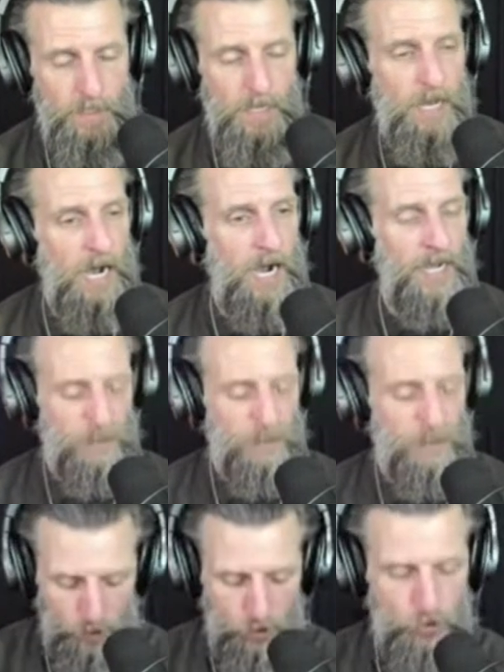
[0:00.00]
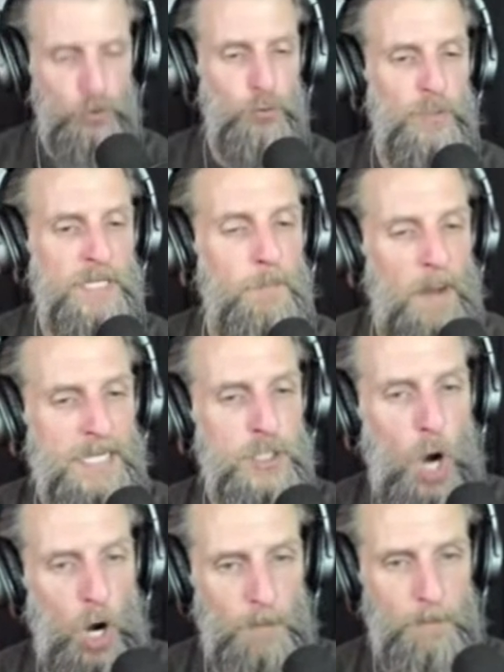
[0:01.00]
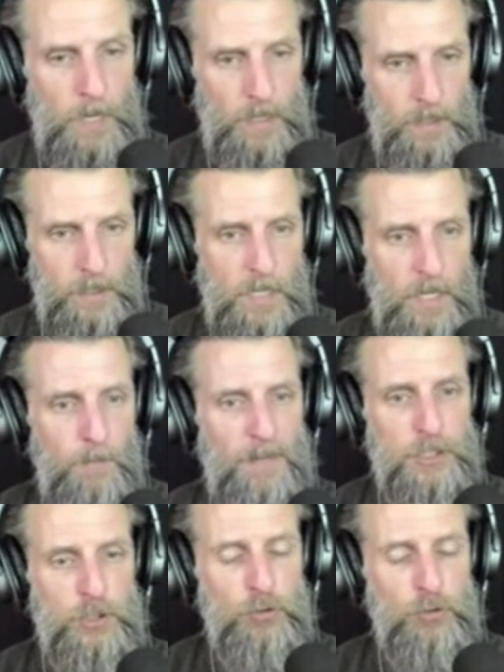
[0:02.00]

I am pursuing my dharma by trying